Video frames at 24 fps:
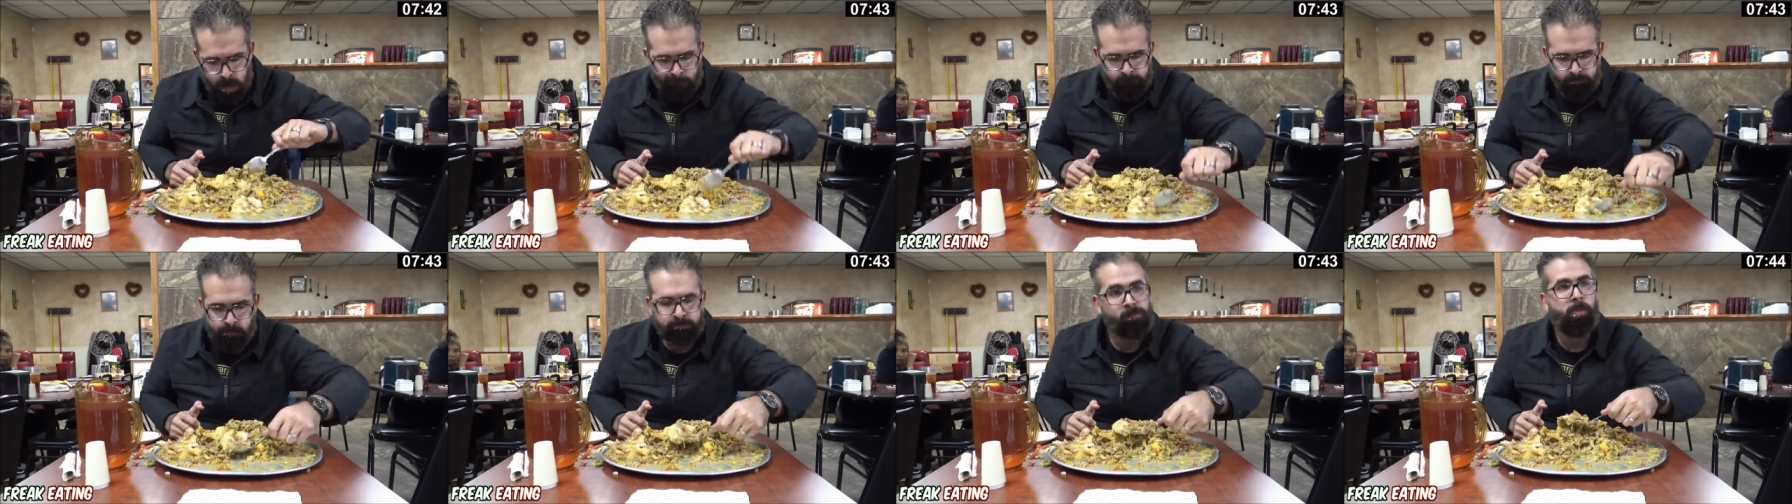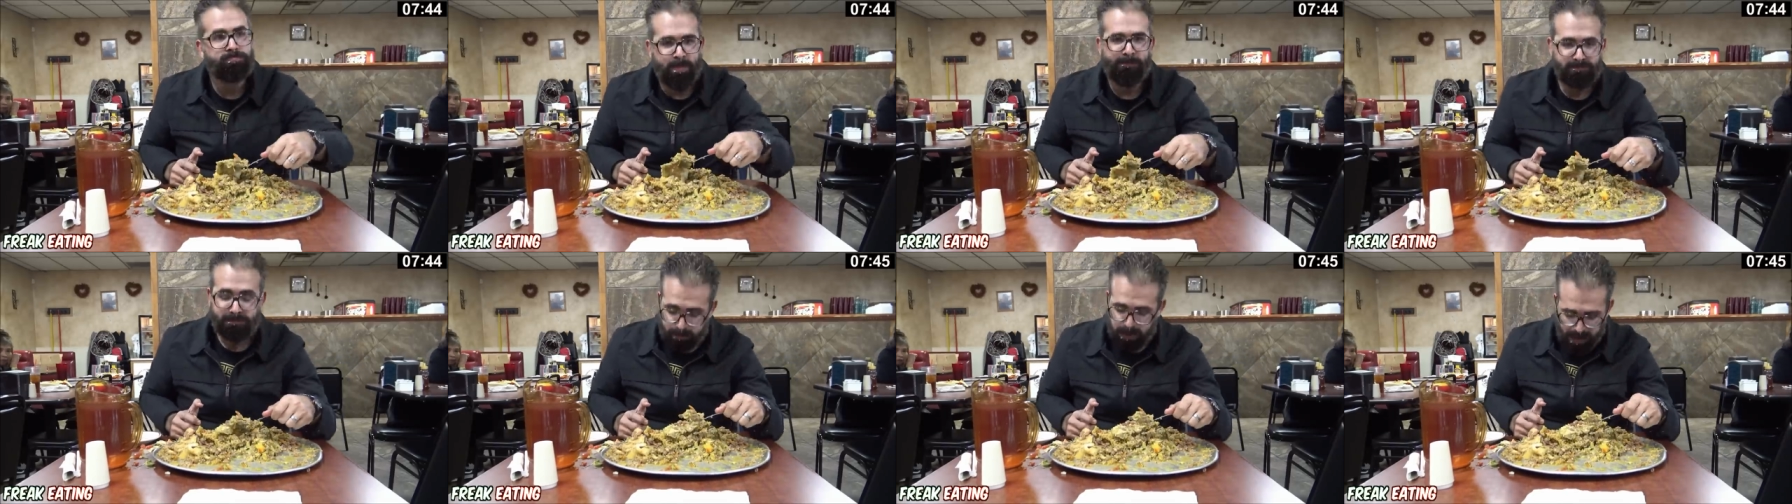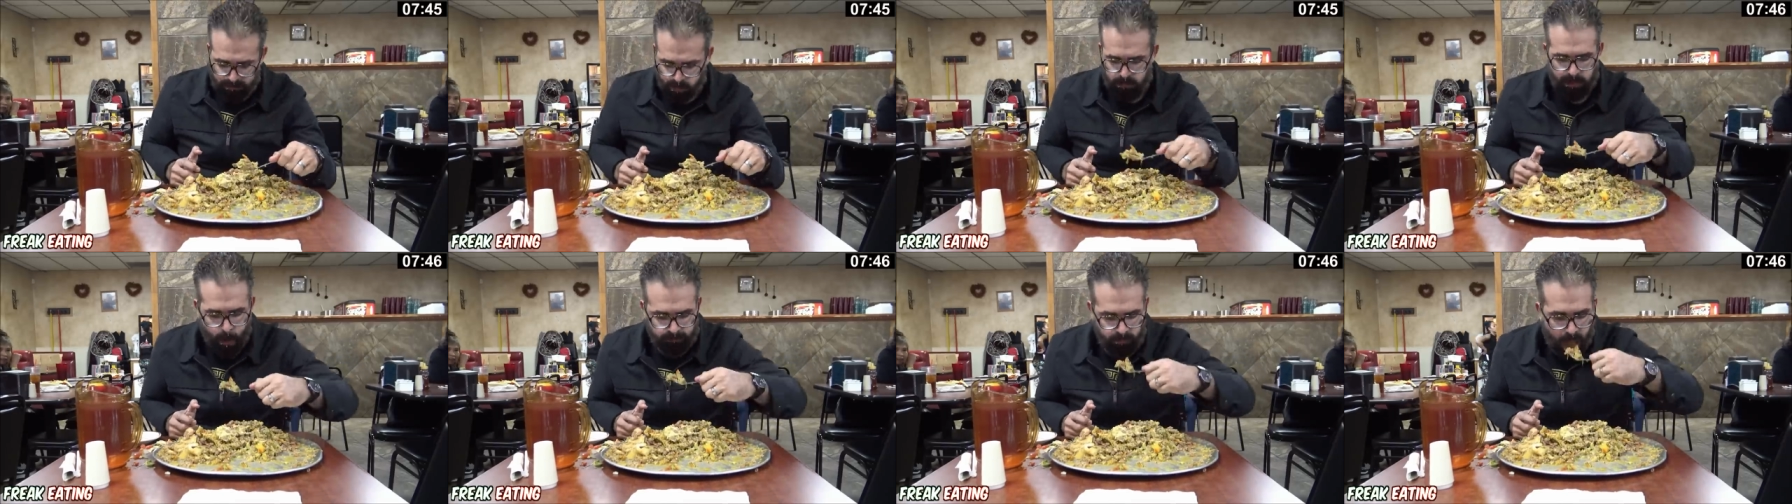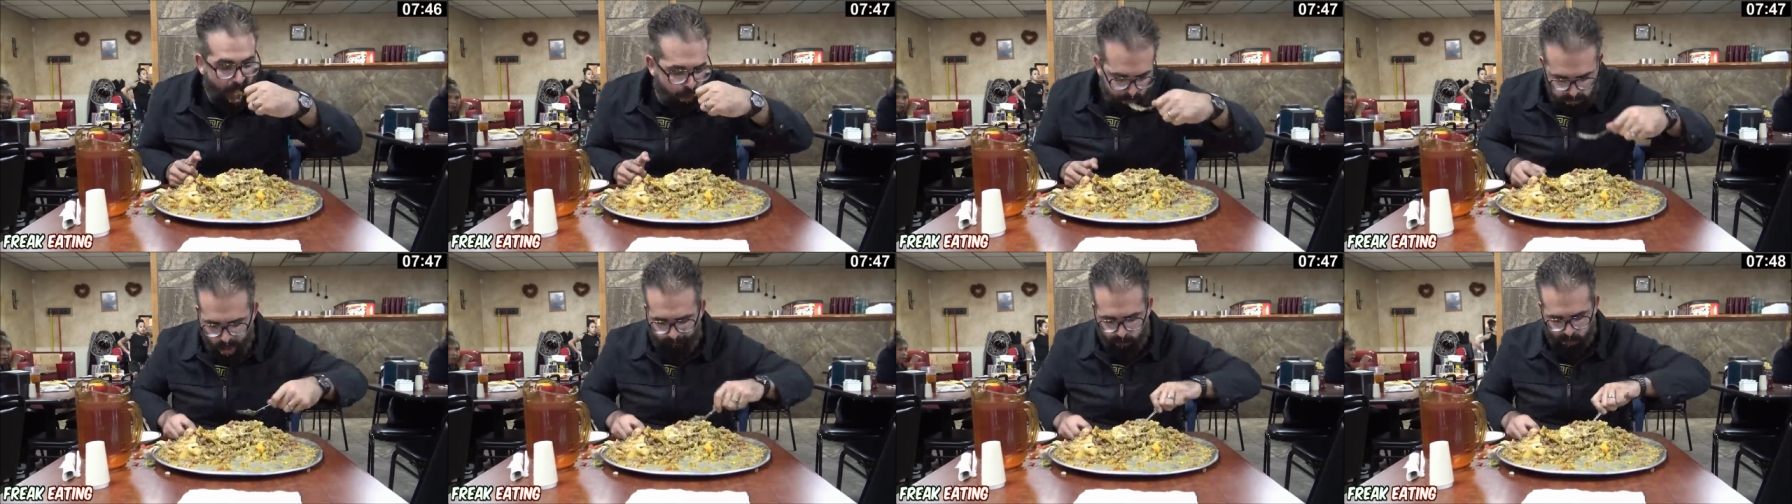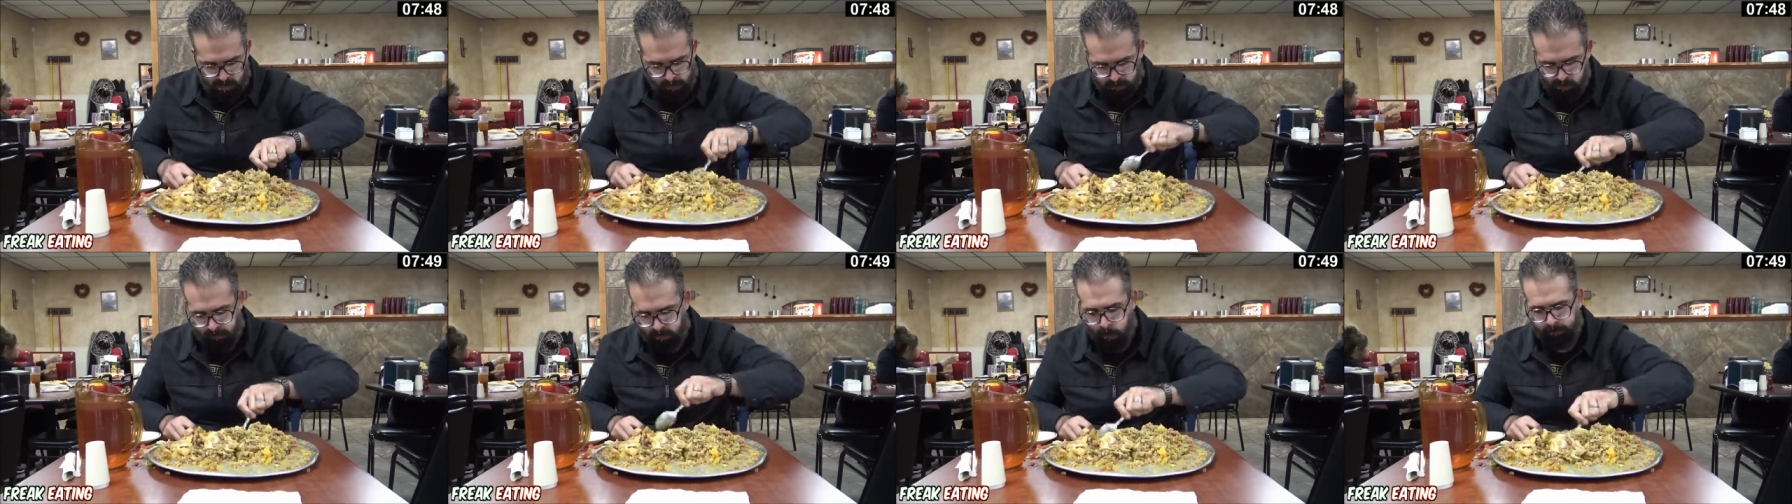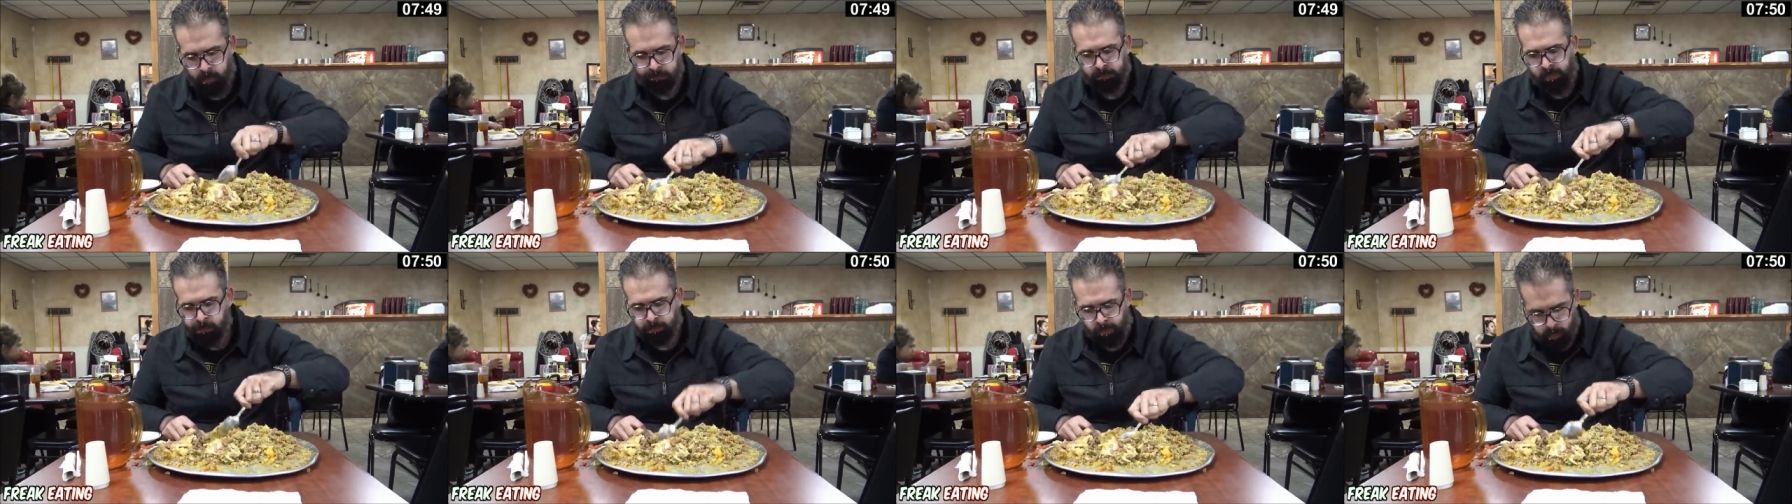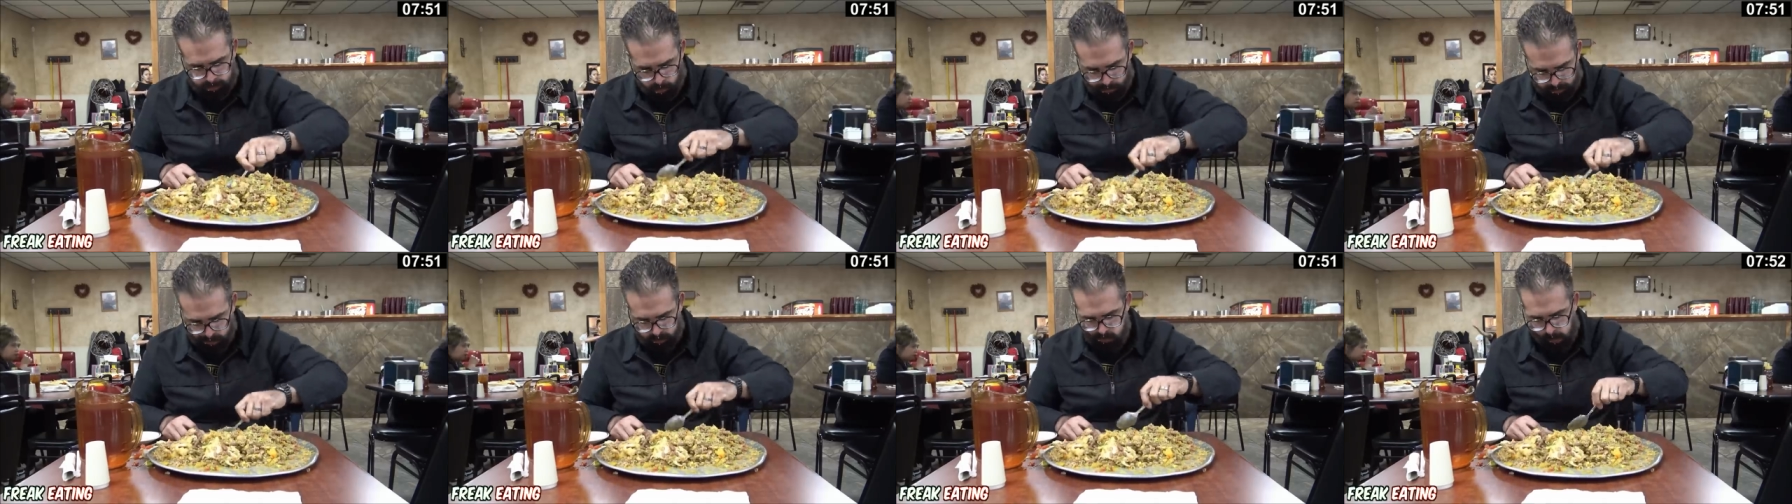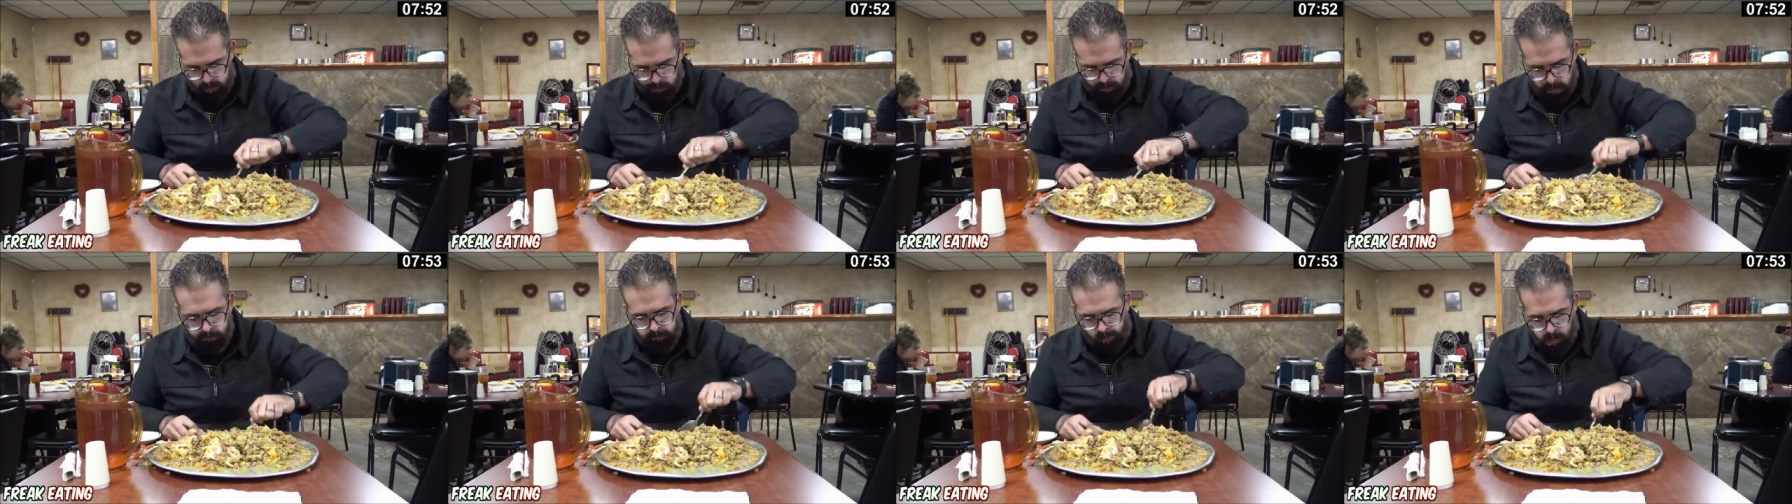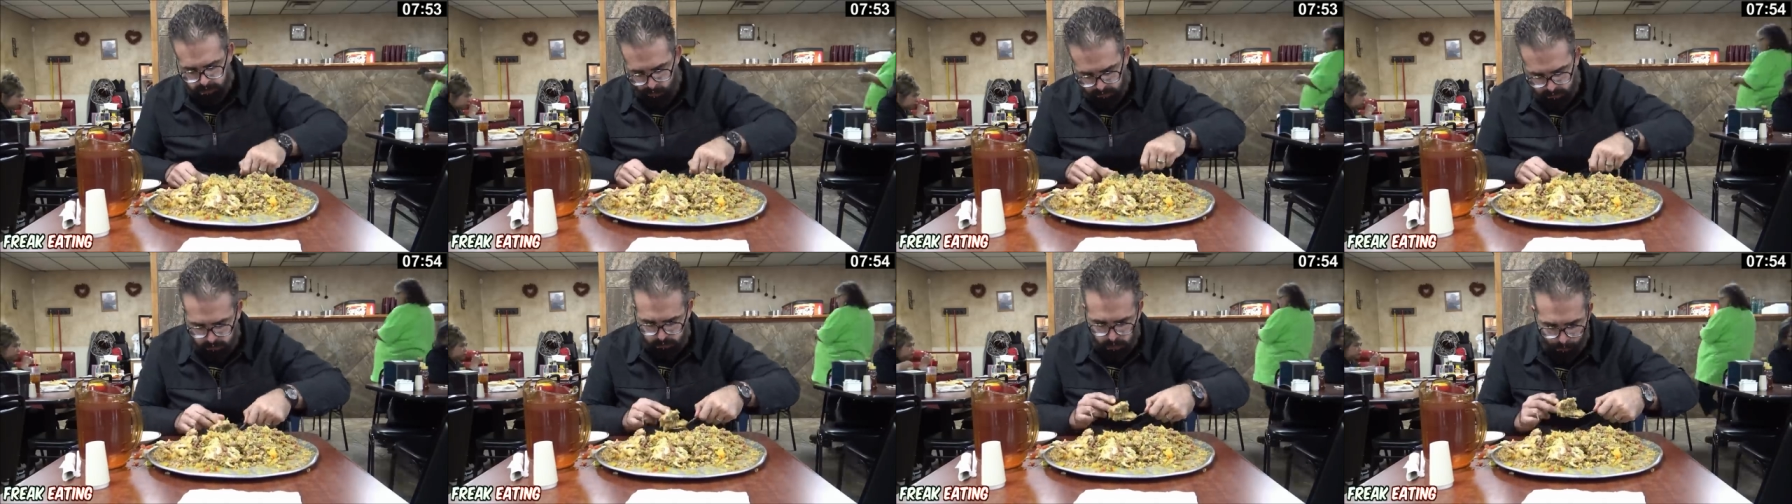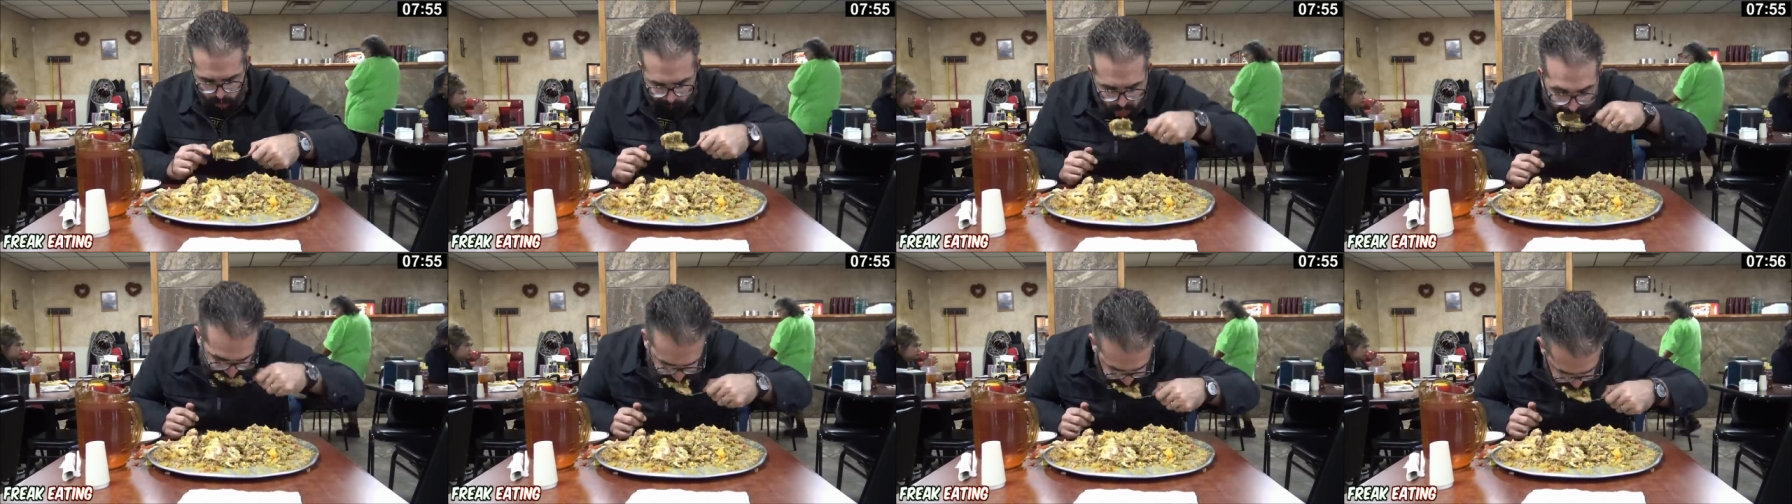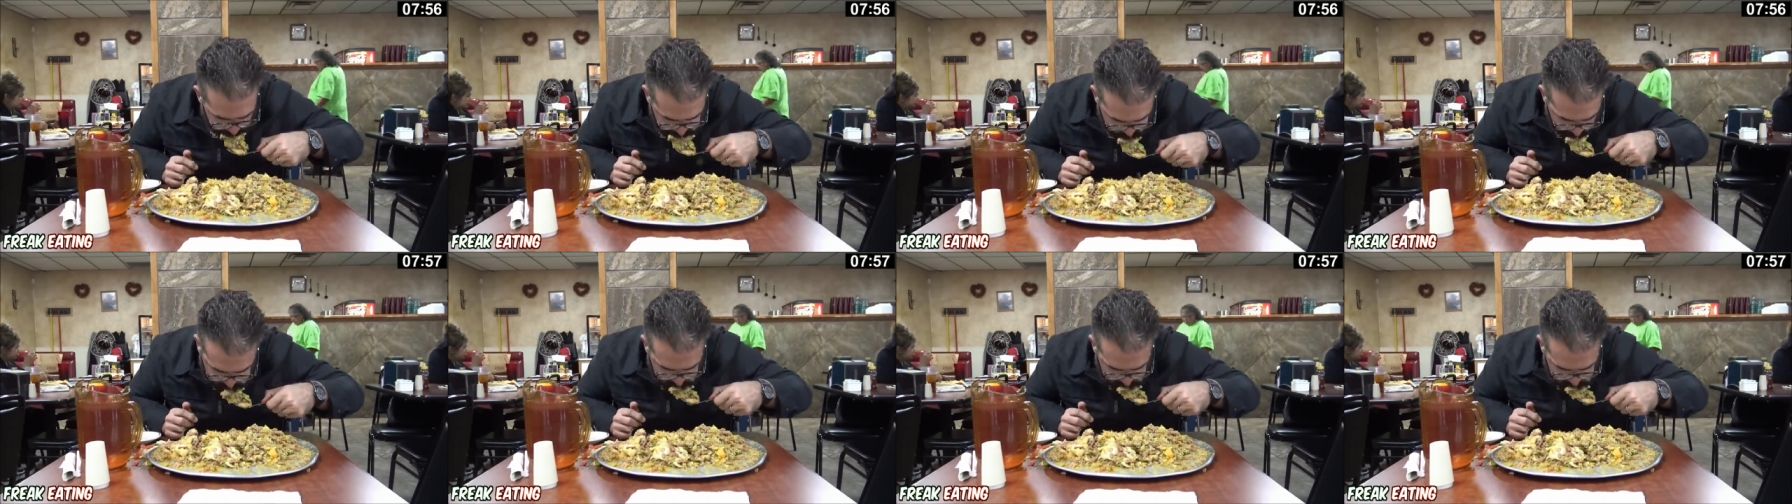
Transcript: I'd never needed to keep before. About halfway